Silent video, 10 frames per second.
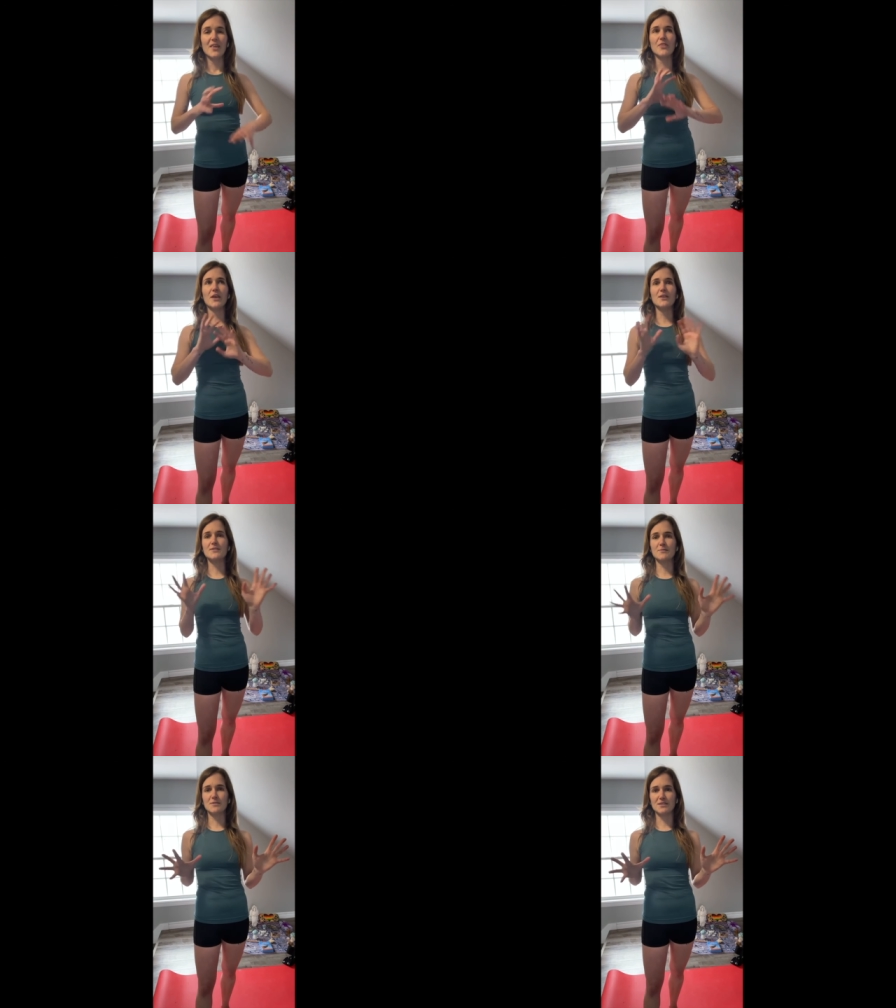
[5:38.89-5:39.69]
Thank you
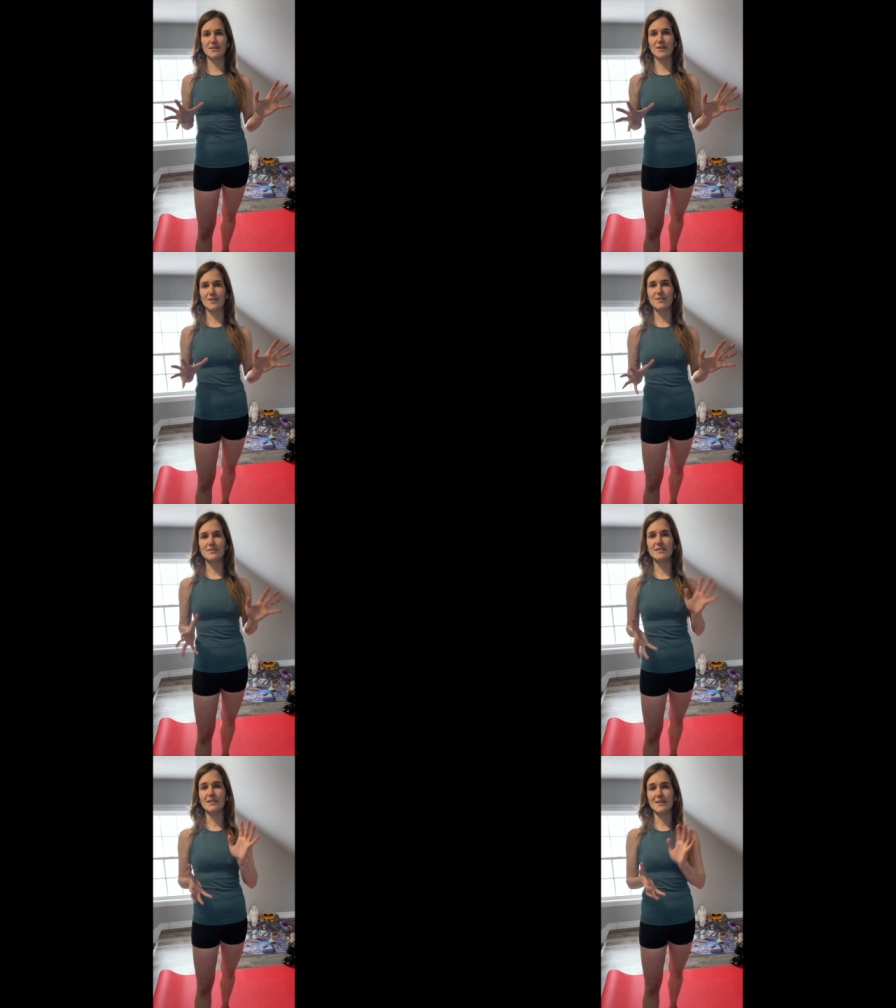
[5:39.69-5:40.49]
so much to the
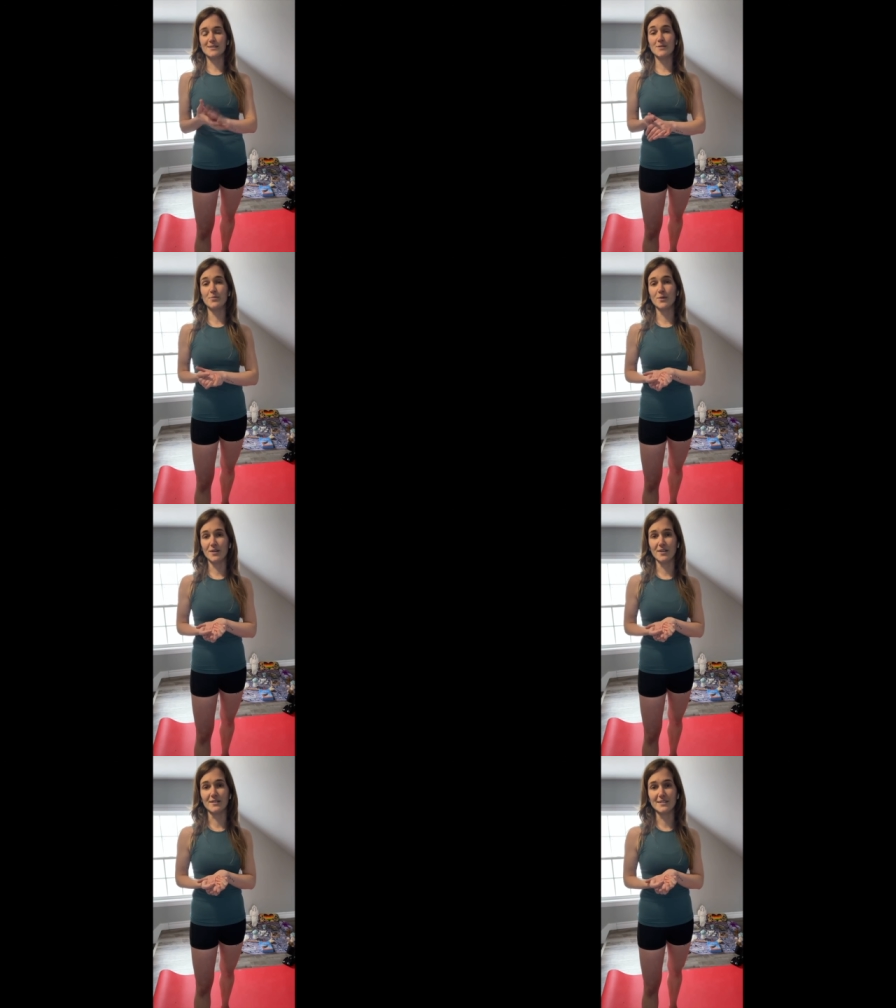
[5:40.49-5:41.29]
host, and let's support
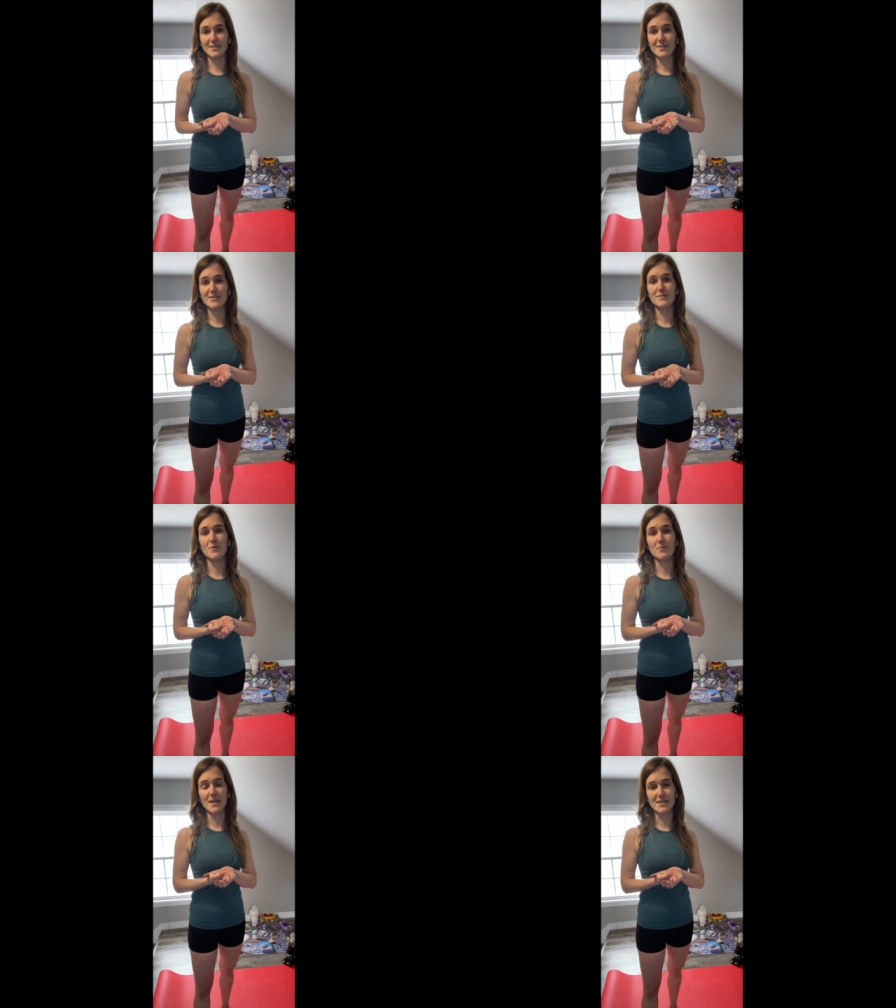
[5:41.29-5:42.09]
her. Let's get her some
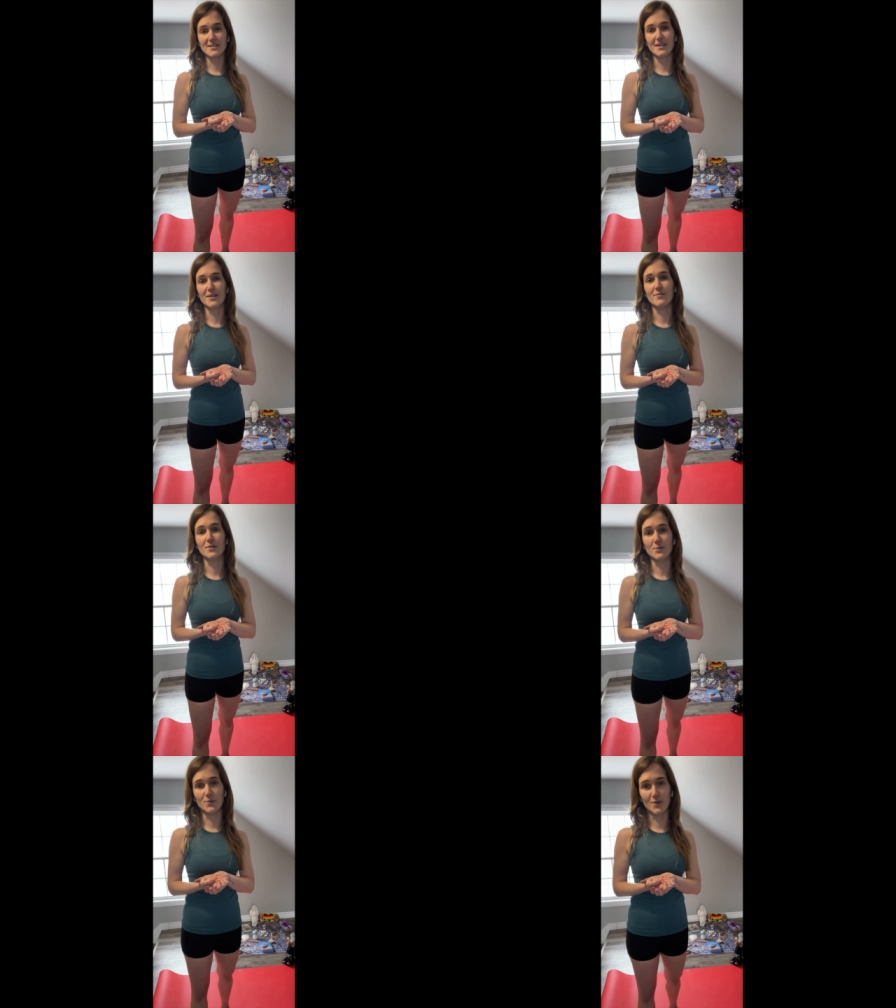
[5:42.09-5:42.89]
amazing
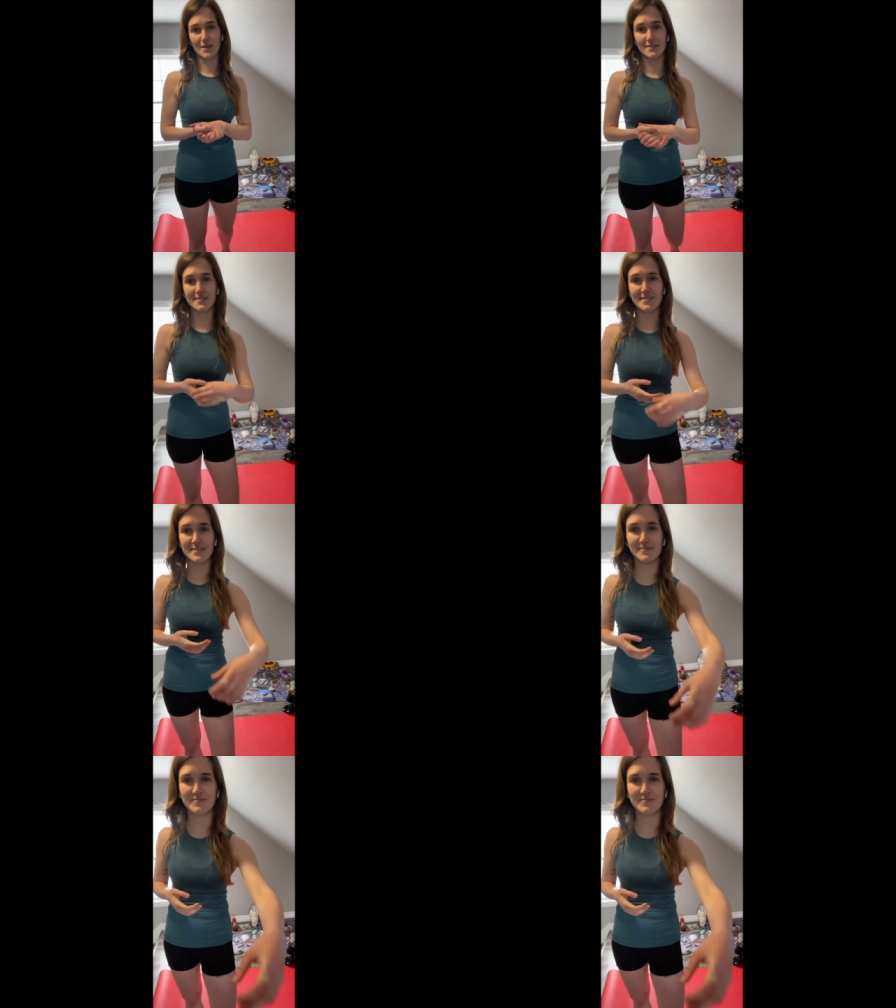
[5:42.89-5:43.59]
rewards.